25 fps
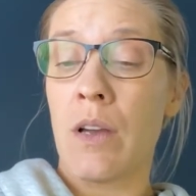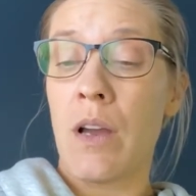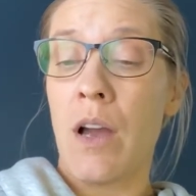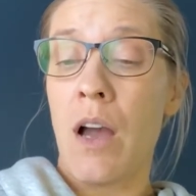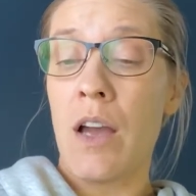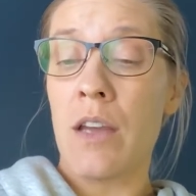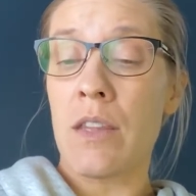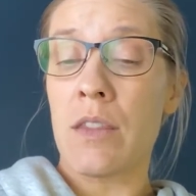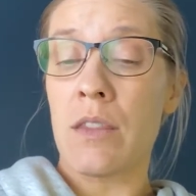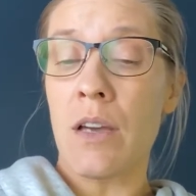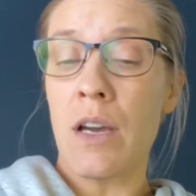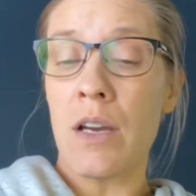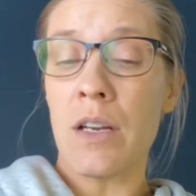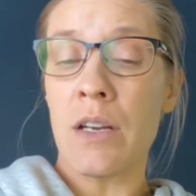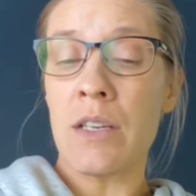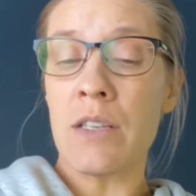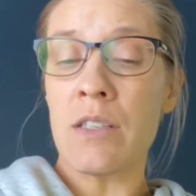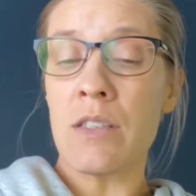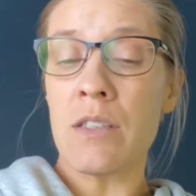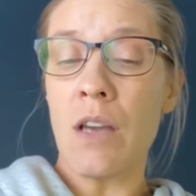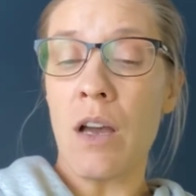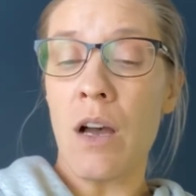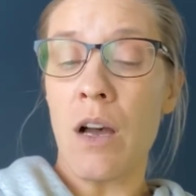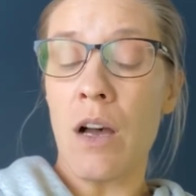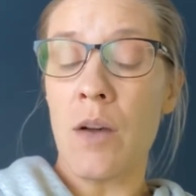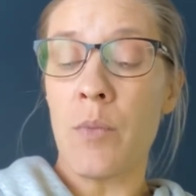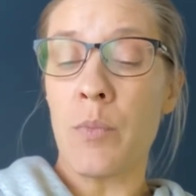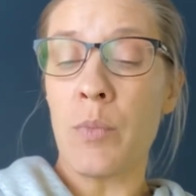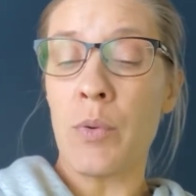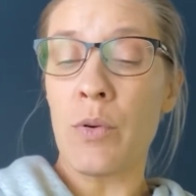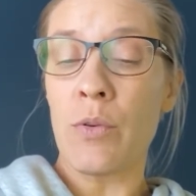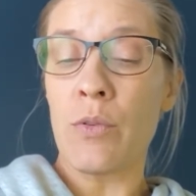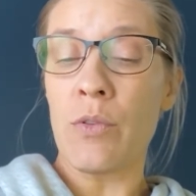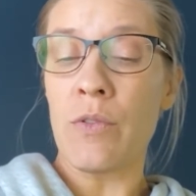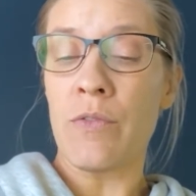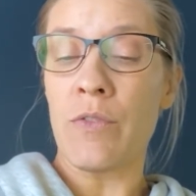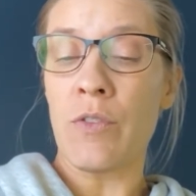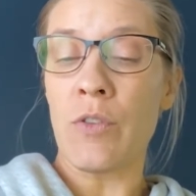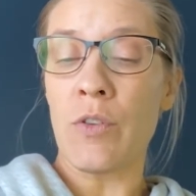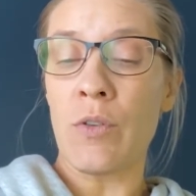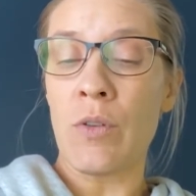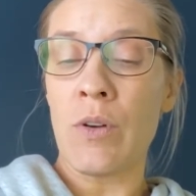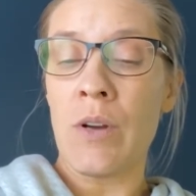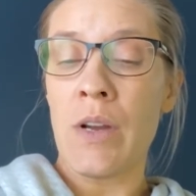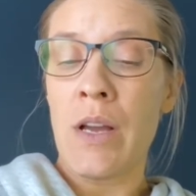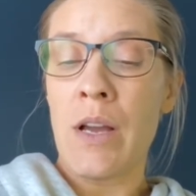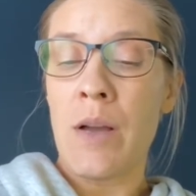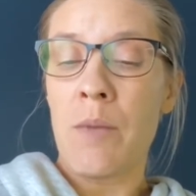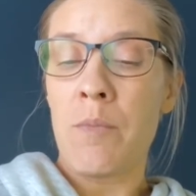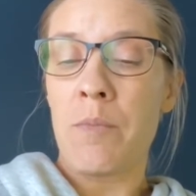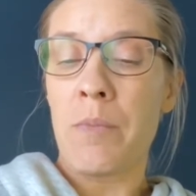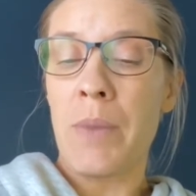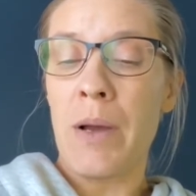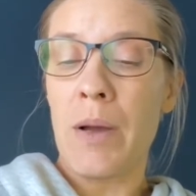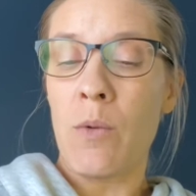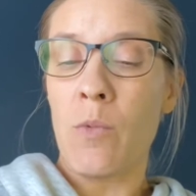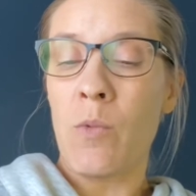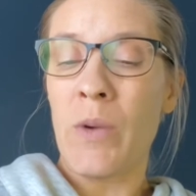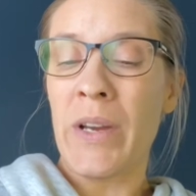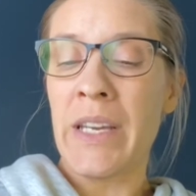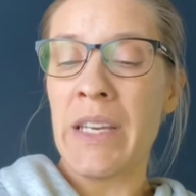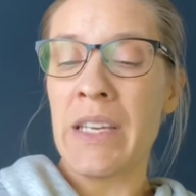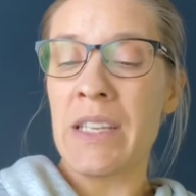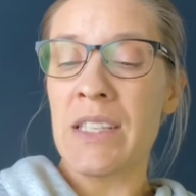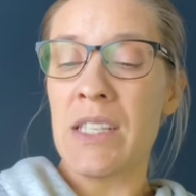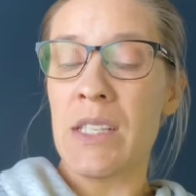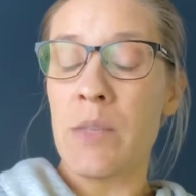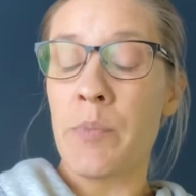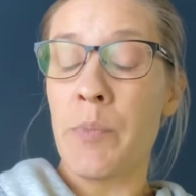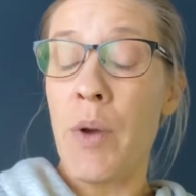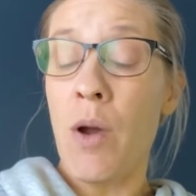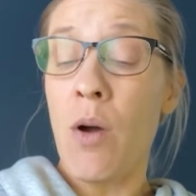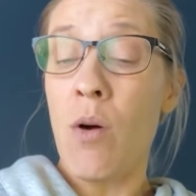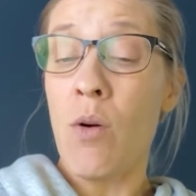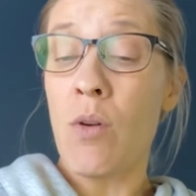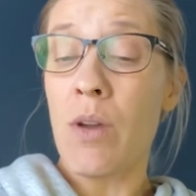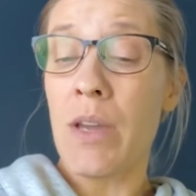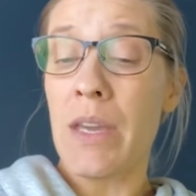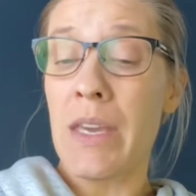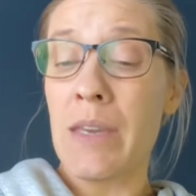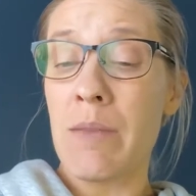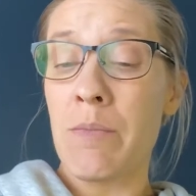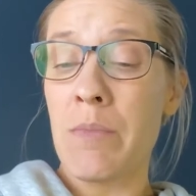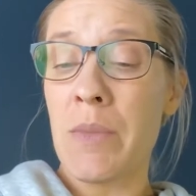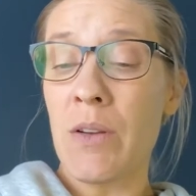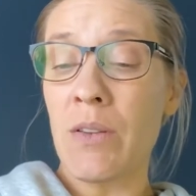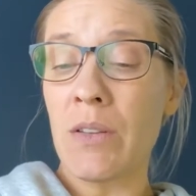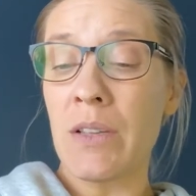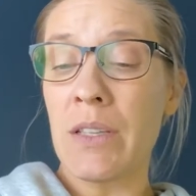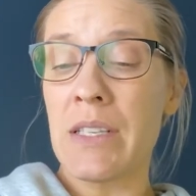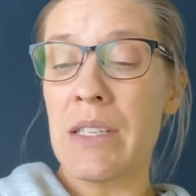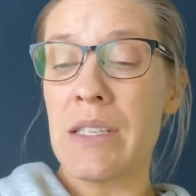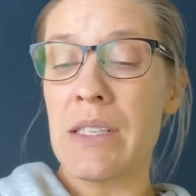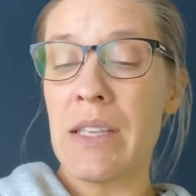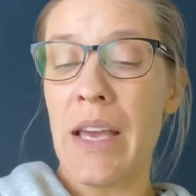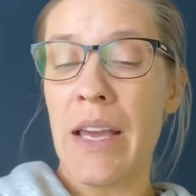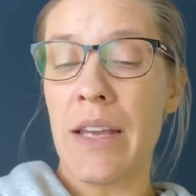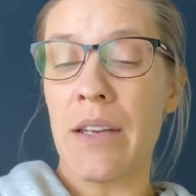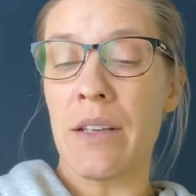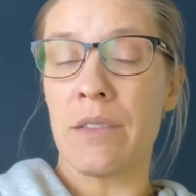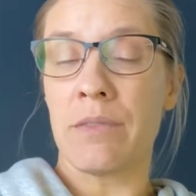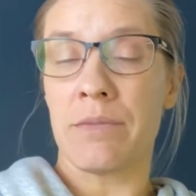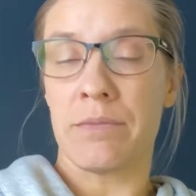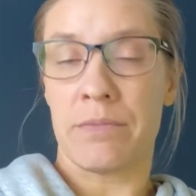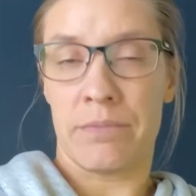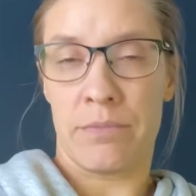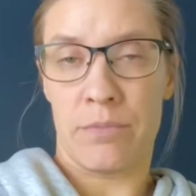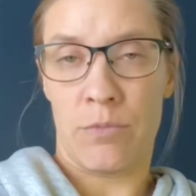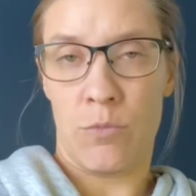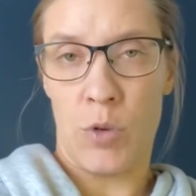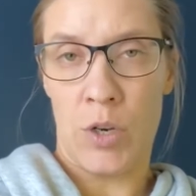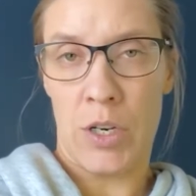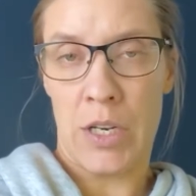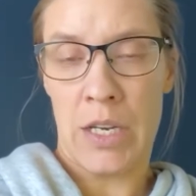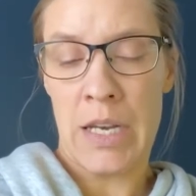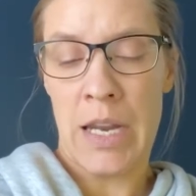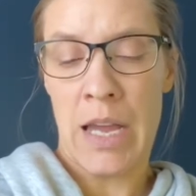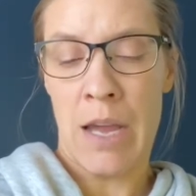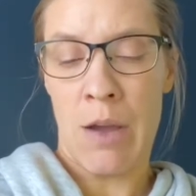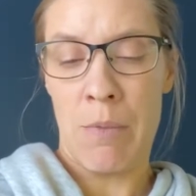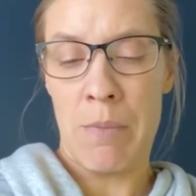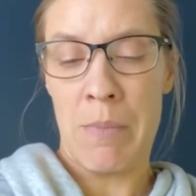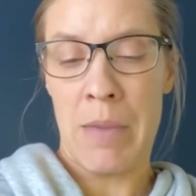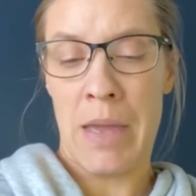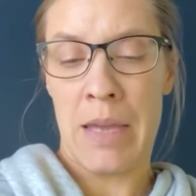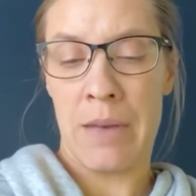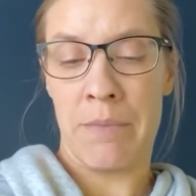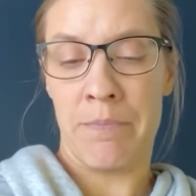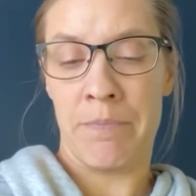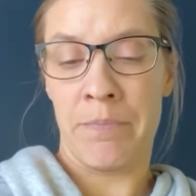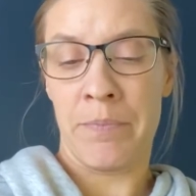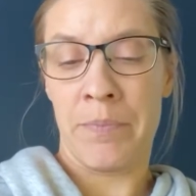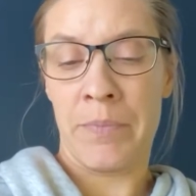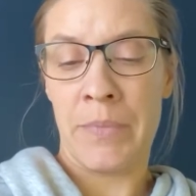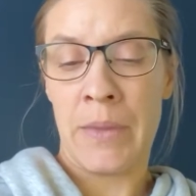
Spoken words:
I thought I saw approval, but when he spoke, he merely said, work it out, men.